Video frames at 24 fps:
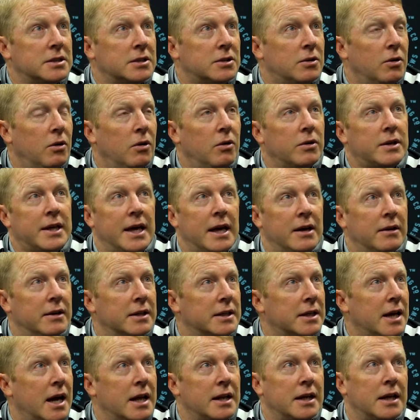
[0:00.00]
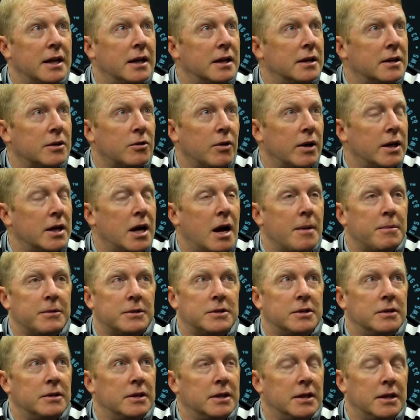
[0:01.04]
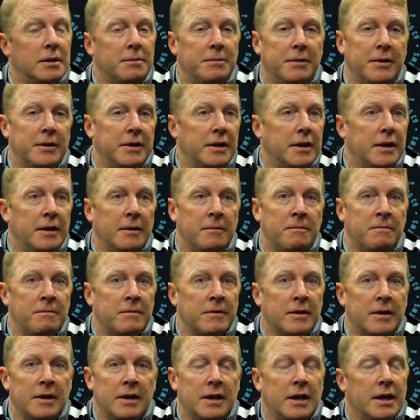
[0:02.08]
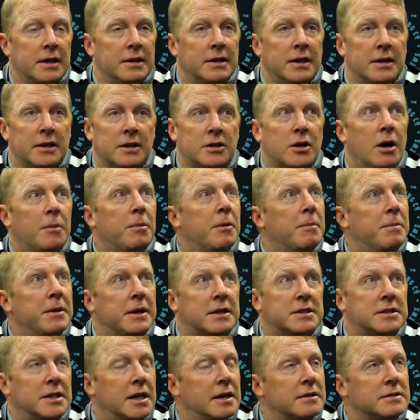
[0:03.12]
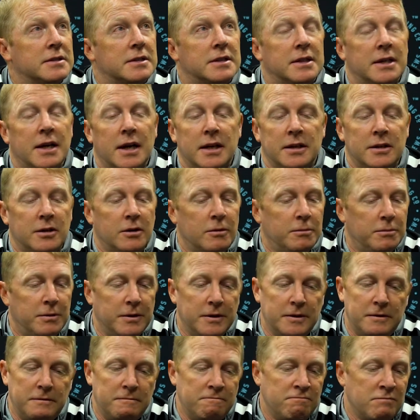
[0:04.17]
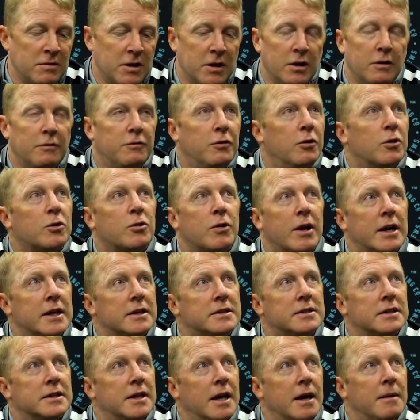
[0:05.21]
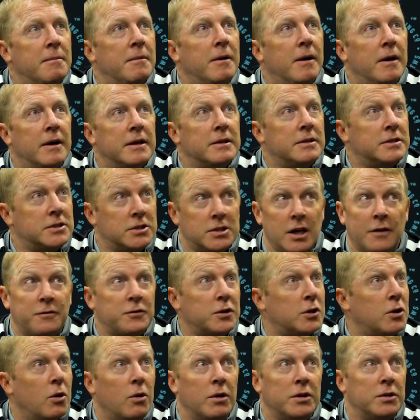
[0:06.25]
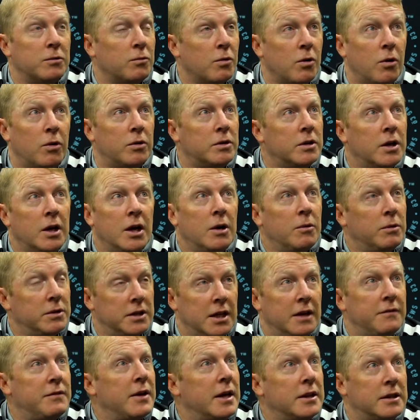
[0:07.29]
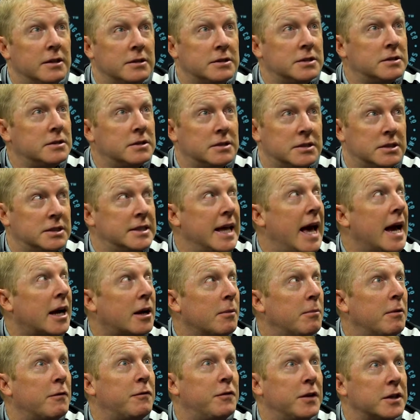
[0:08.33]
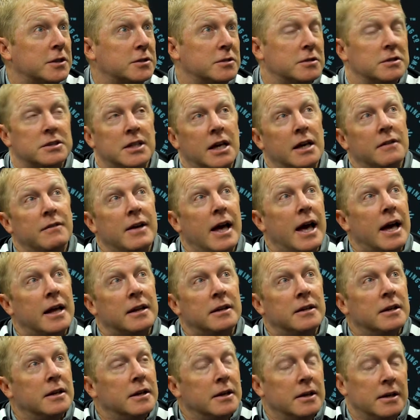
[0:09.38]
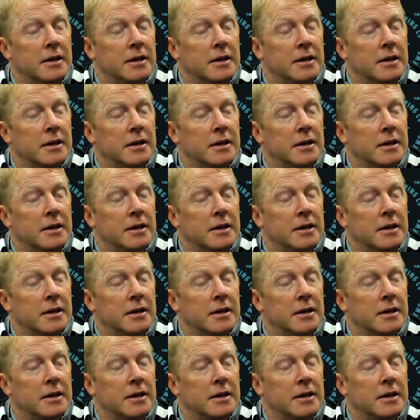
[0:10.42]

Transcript: a goal. Kalen got in on a great opportunity, but and then a couple big saves at the end here, but. Full credit to them. It's tough to go on the road when they've had this stack up of fixtures they've had.